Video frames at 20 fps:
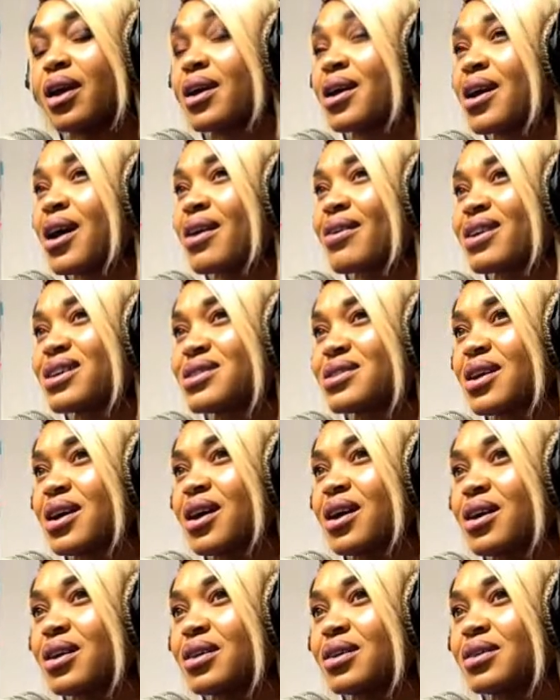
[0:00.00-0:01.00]
character,
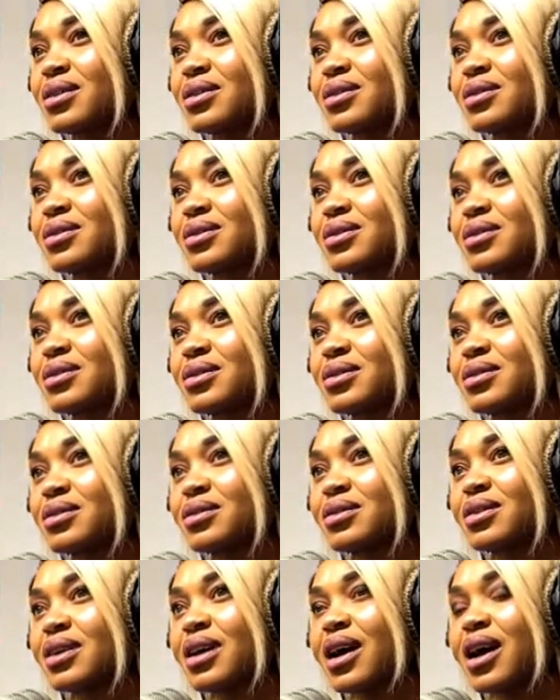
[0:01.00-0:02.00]

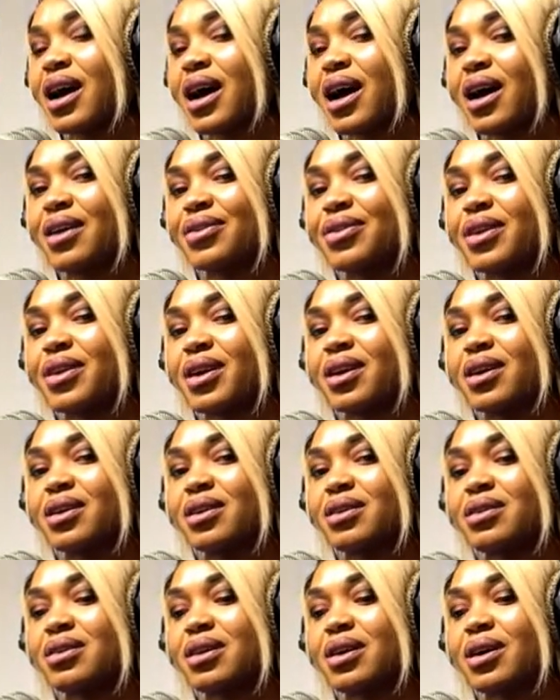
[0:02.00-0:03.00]
and
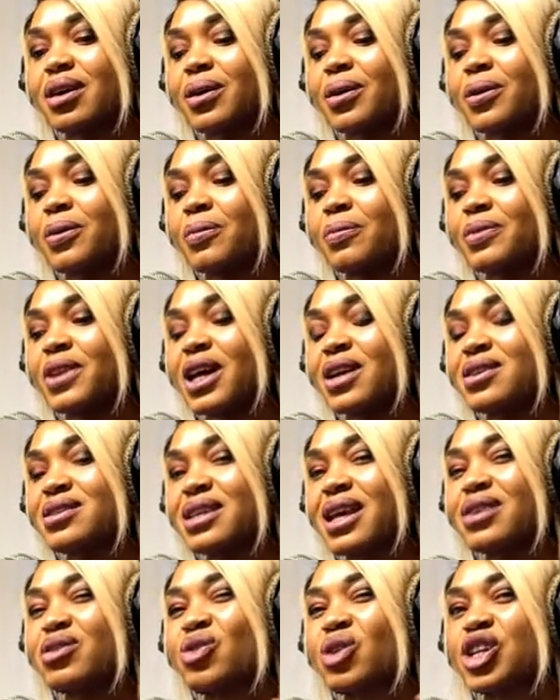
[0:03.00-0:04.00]
then that is,
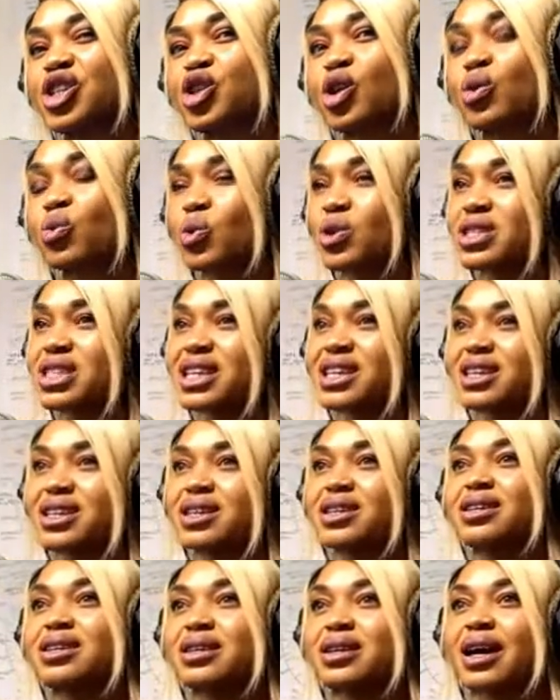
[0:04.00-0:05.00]
education was a
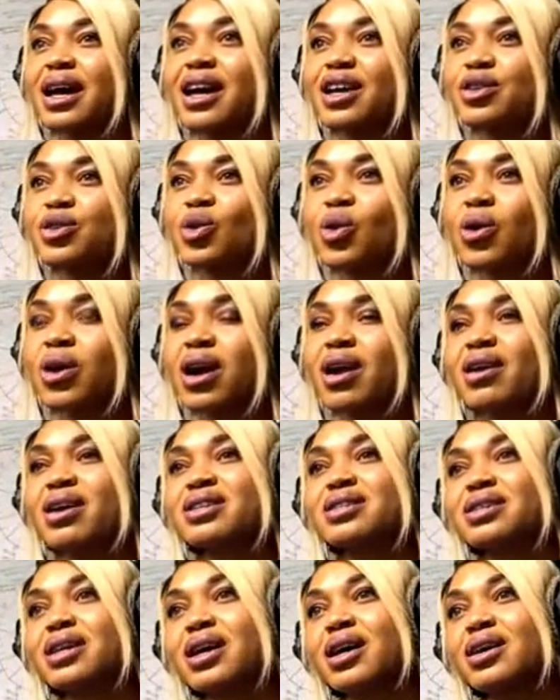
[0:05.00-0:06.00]
key and your
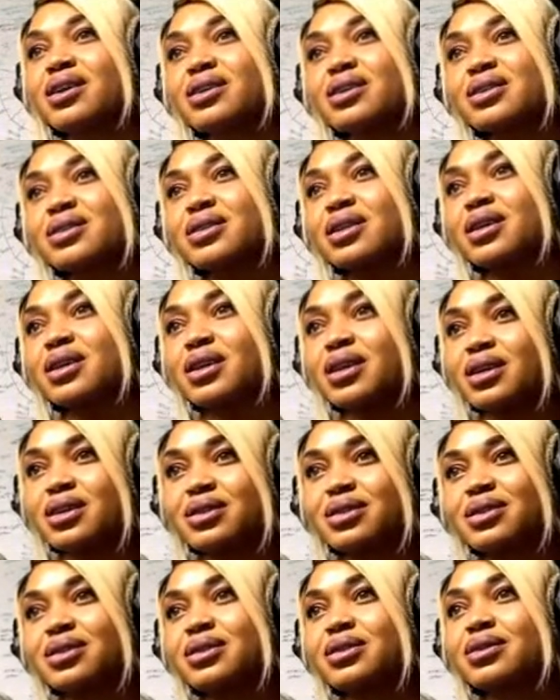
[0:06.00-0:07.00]
character is the
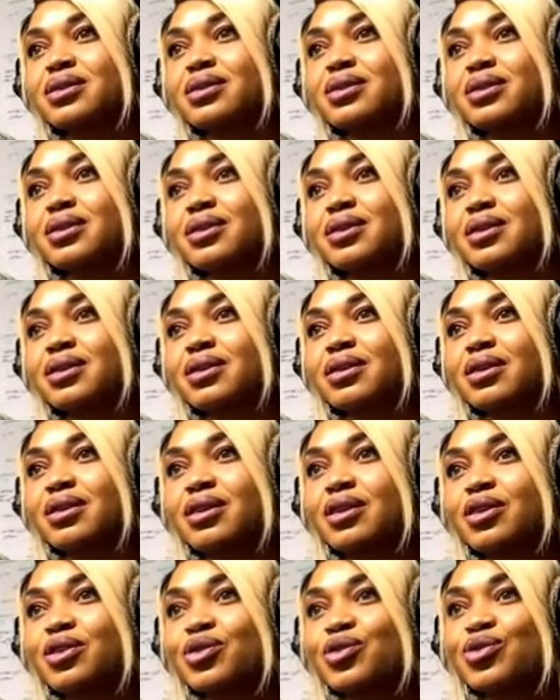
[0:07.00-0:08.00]
gate.
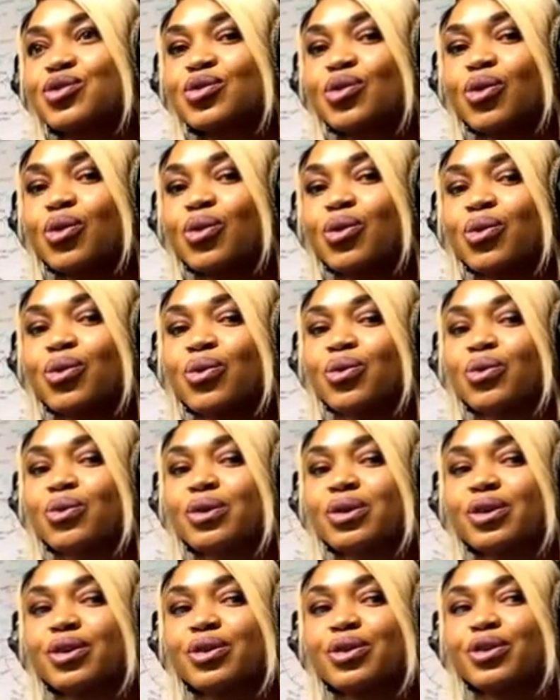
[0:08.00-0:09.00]
So
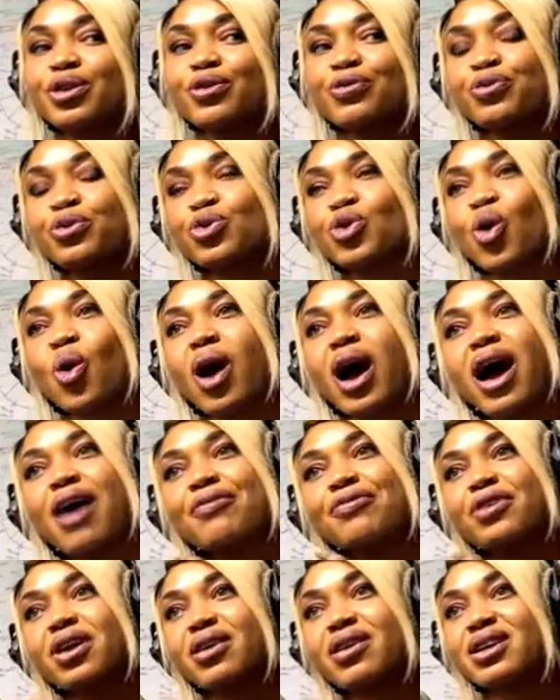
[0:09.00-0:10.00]
if you don't
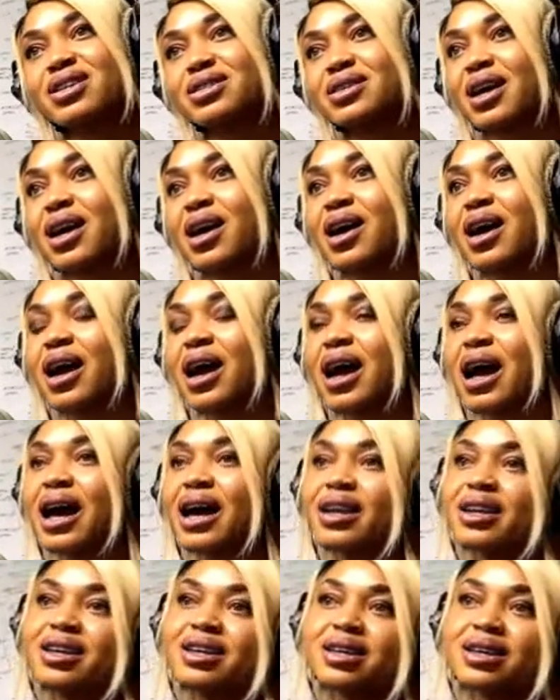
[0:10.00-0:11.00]
have character
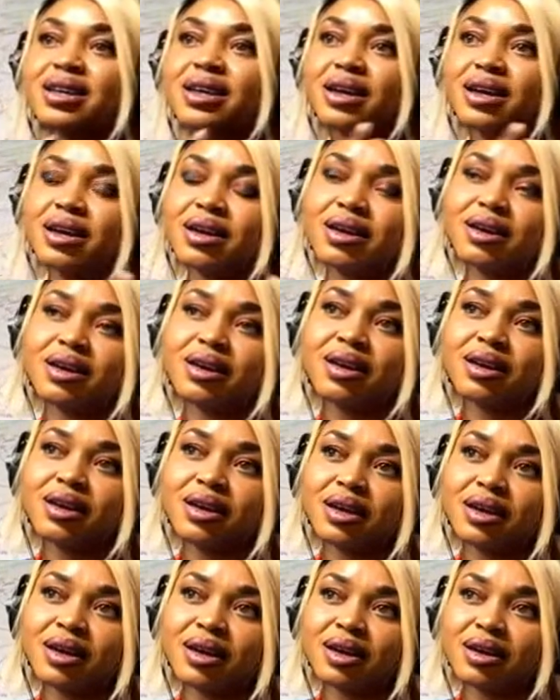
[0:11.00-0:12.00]
and
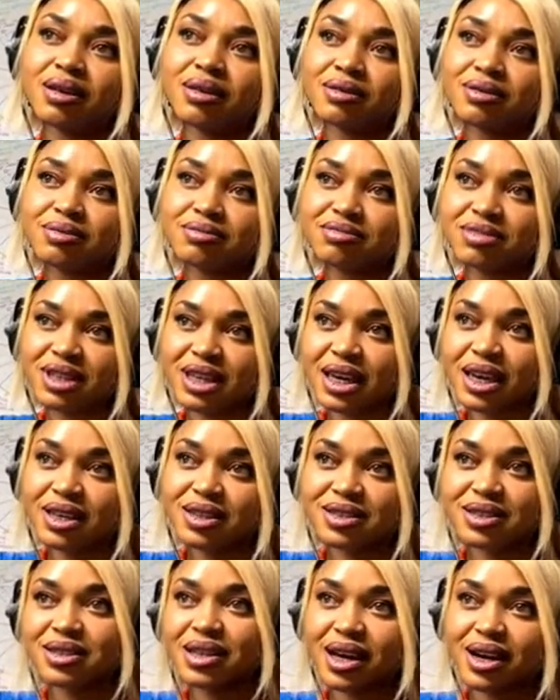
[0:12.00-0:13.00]
a gate
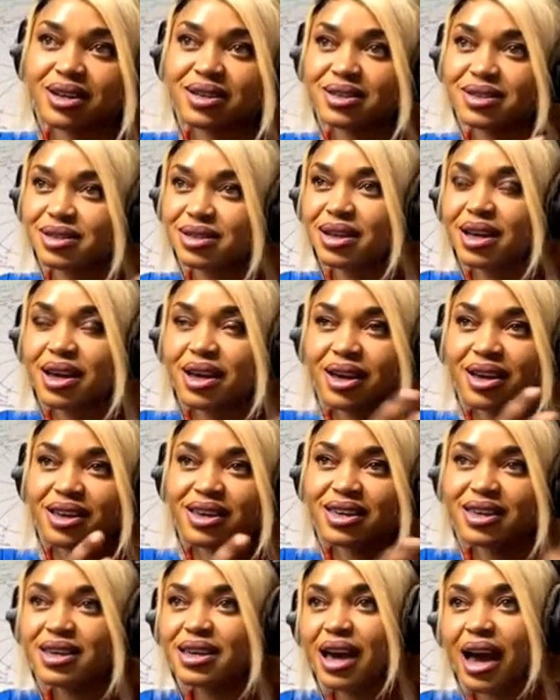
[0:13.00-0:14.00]
that is
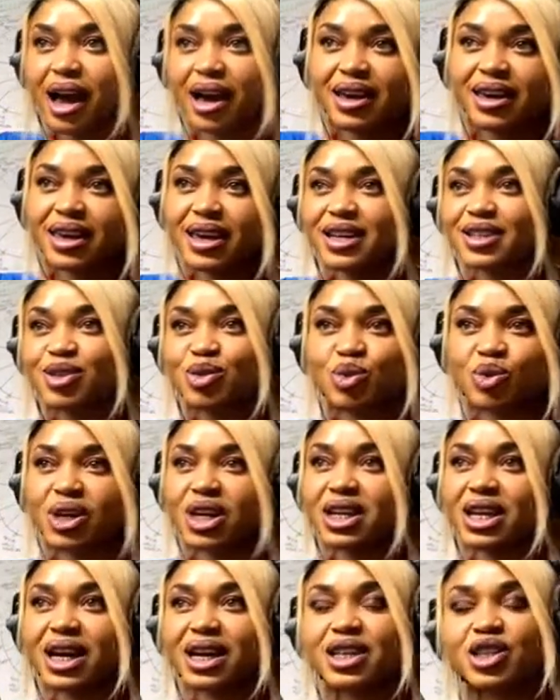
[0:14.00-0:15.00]
key and gate
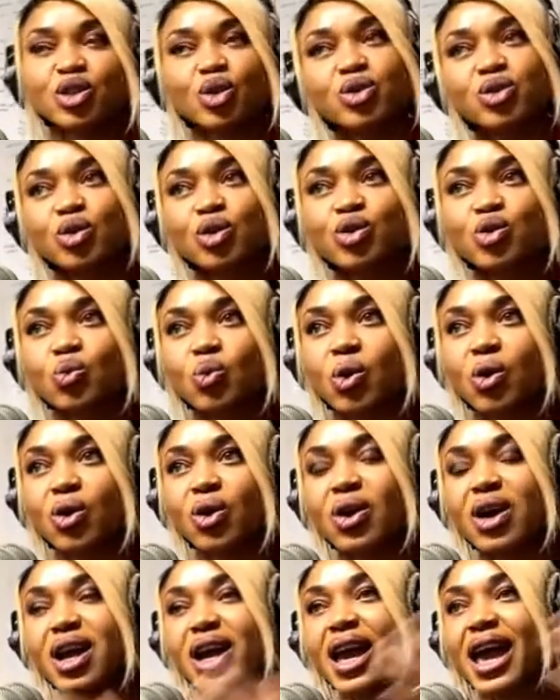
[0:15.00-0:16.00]
together, it does not work.
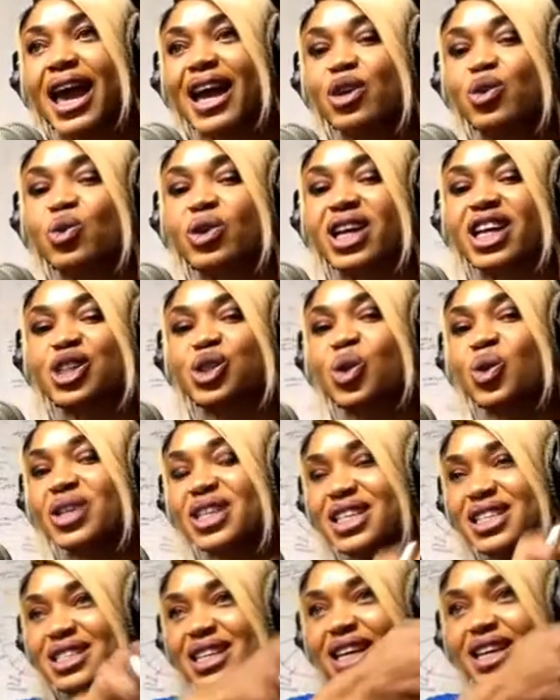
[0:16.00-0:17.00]
Education
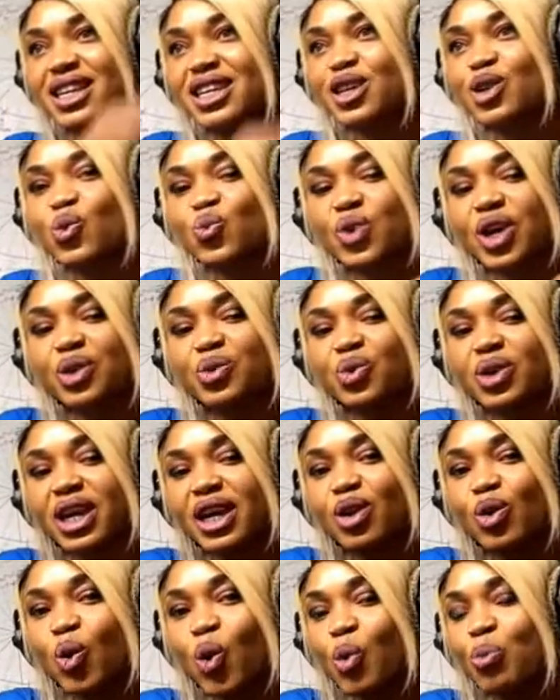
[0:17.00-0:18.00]
is a key where you
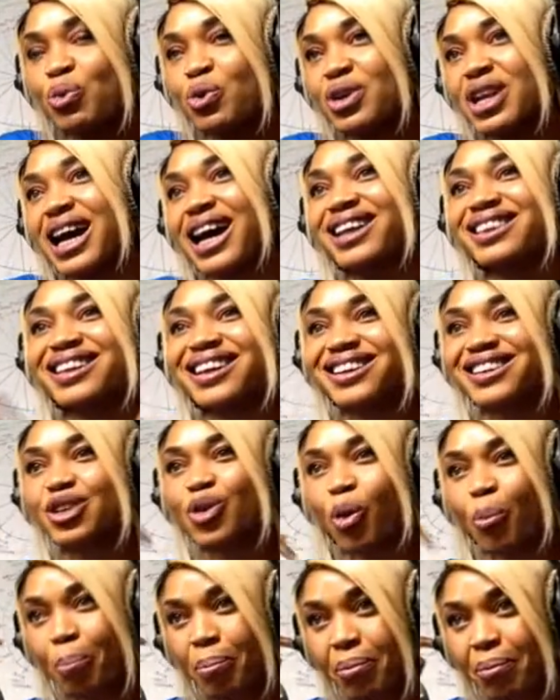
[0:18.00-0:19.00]
can open, and then your
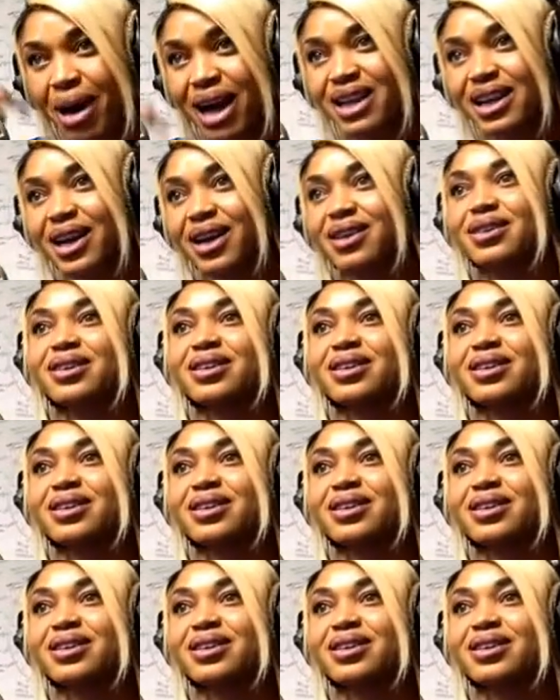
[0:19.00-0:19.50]
manner